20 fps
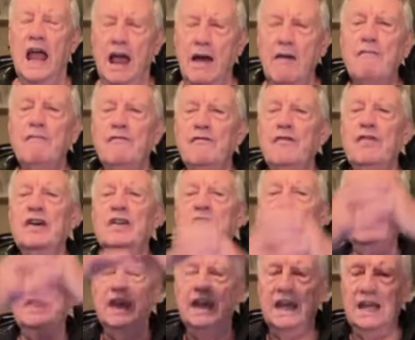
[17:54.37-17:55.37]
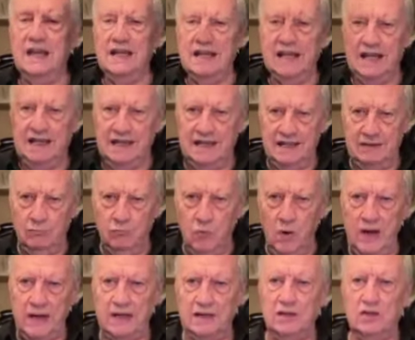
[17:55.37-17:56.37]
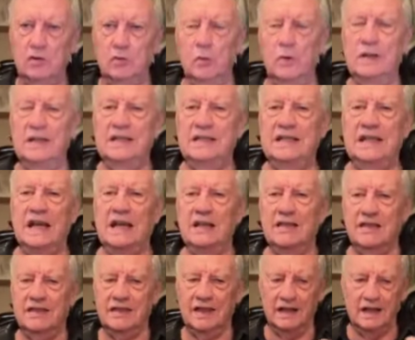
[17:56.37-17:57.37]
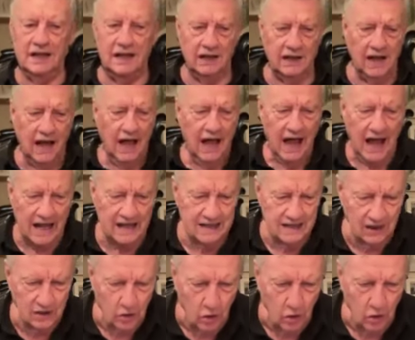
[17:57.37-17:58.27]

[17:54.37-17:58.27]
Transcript: everything that went with death and the curse